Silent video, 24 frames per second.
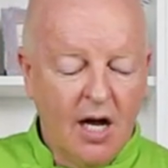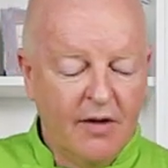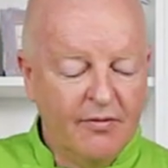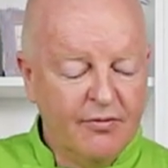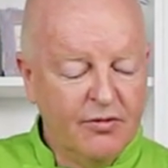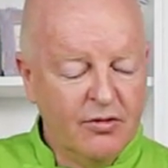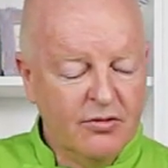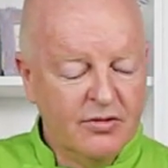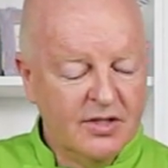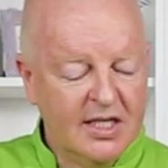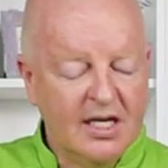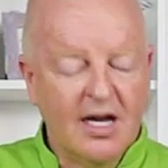
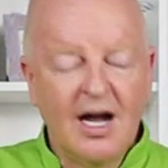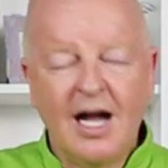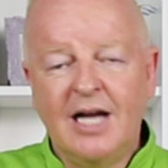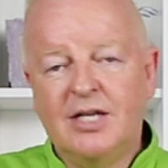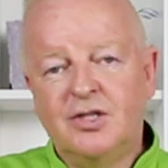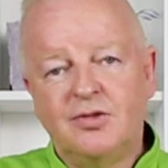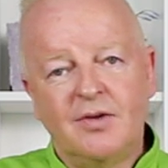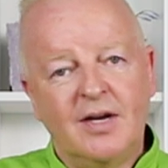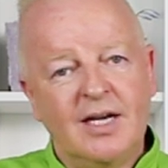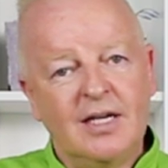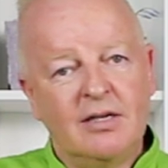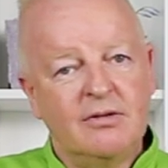food
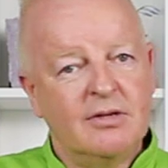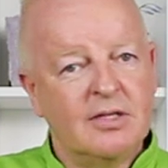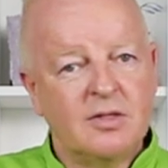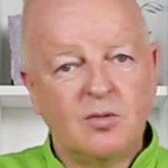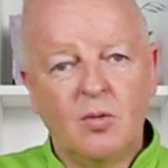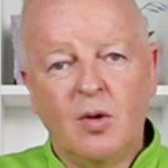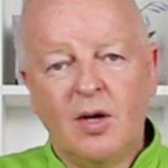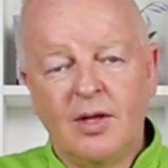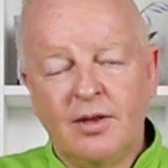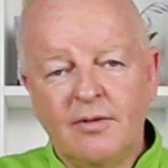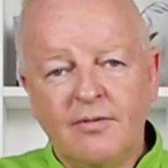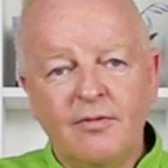dehydrator is
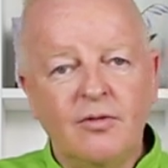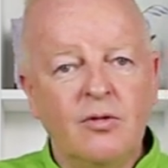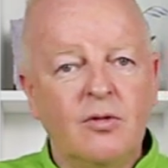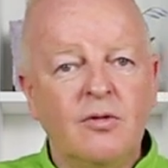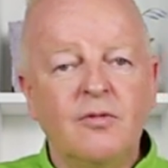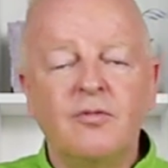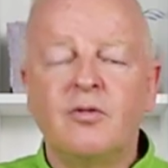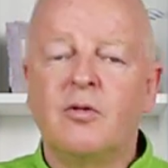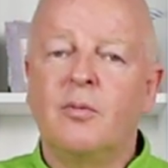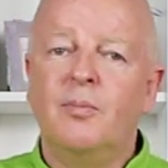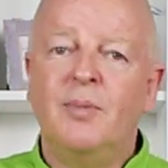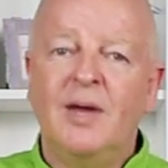
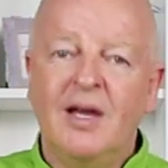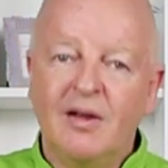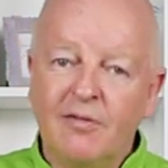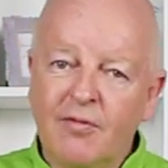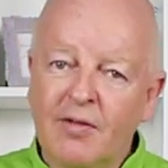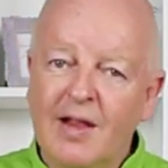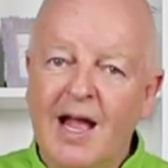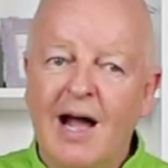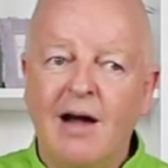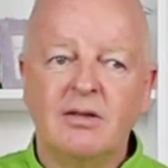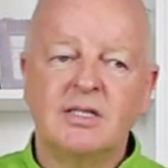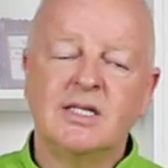wonderful for big
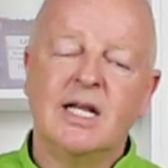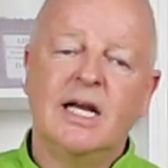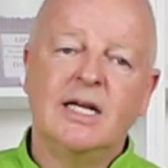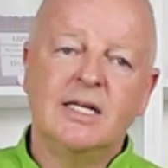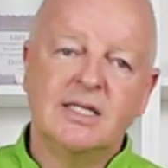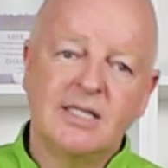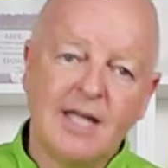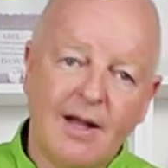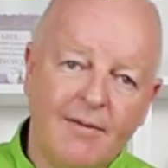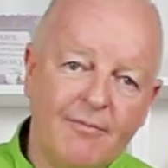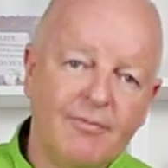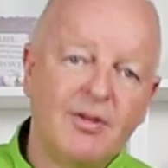flowers
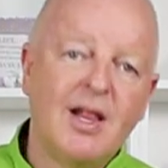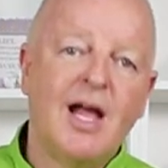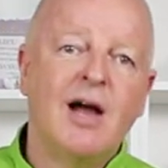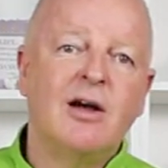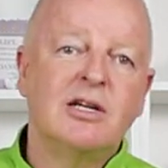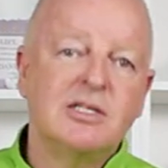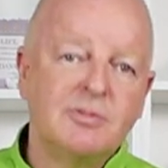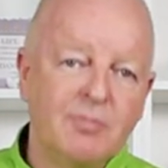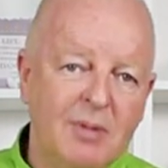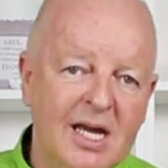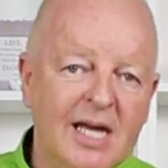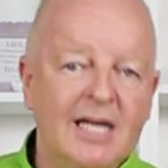like
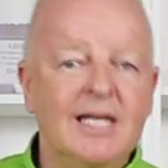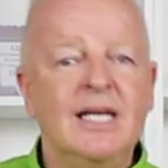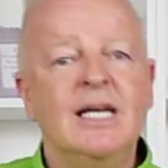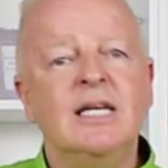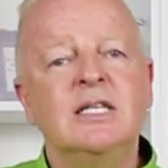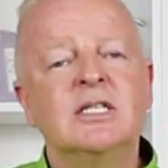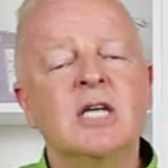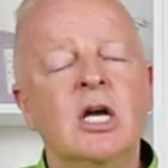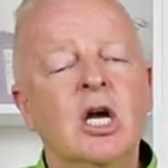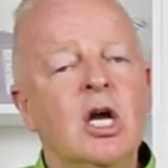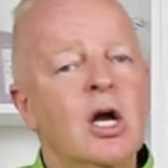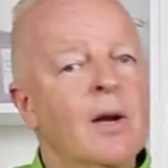sunflowers,
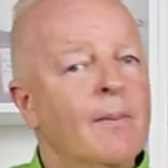peonies.